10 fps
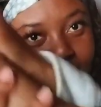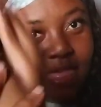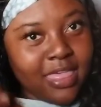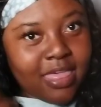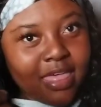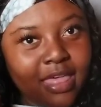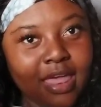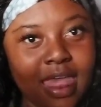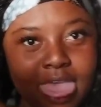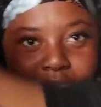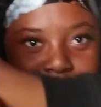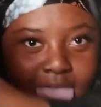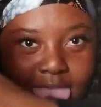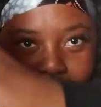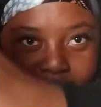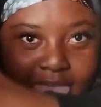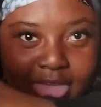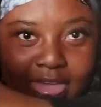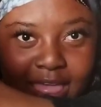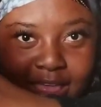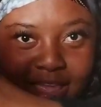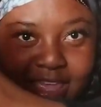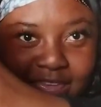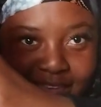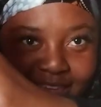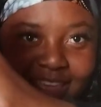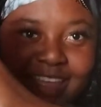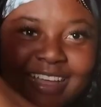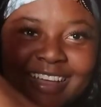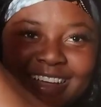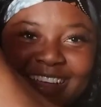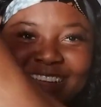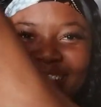No one is speaking in this clip.